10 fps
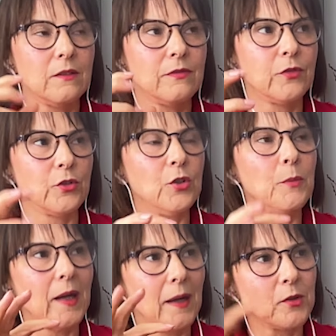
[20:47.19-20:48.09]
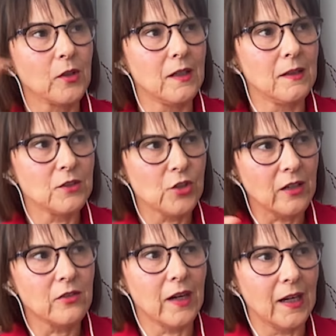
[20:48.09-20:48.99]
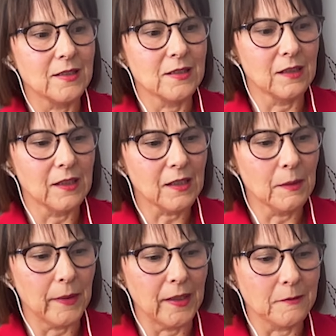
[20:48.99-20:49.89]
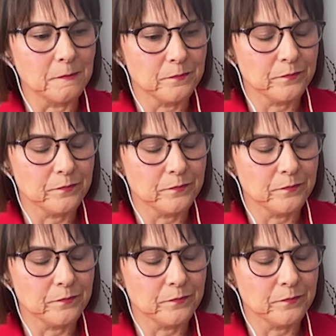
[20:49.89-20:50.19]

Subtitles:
for you, but I'm gonna generalize a little bit